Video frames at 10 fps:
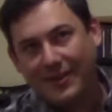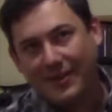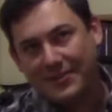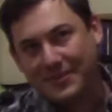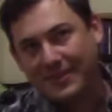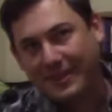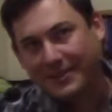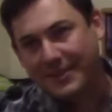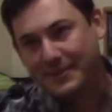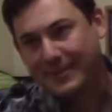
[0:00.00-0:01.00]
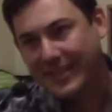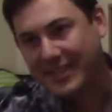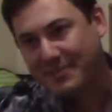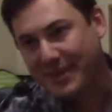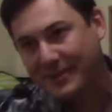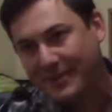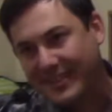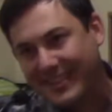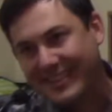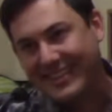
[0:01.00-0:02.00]
also not really related, but I
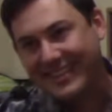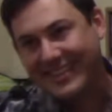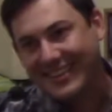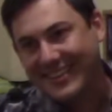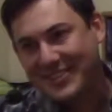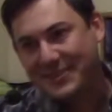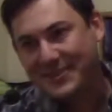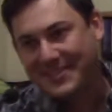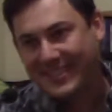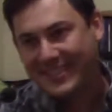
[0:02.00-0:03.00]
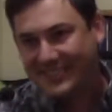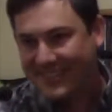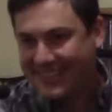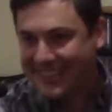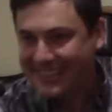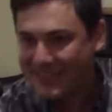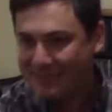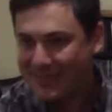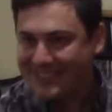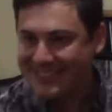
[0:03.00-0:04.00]
really enjoy seeing what Elon
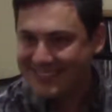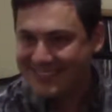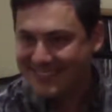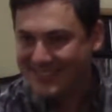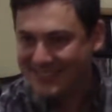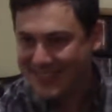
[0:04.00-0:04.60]
Musk is doing